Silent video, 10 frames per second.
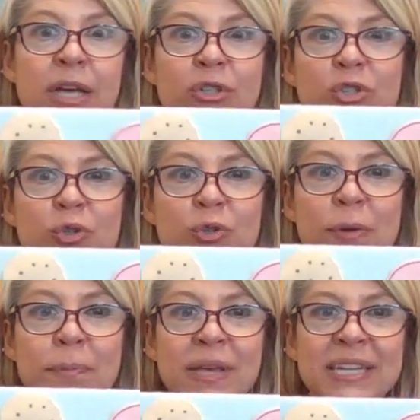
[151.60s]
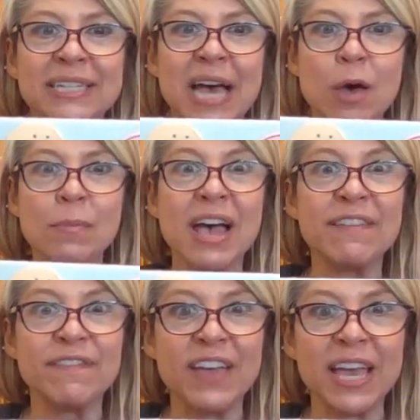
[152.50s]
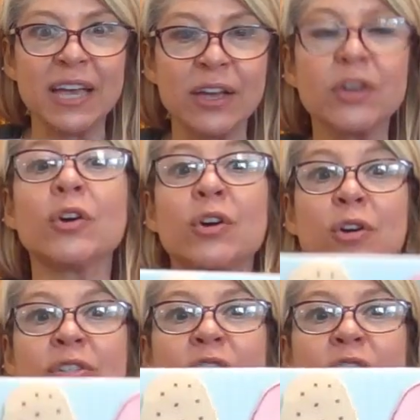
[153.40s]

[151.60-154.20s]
dripping down my fingers,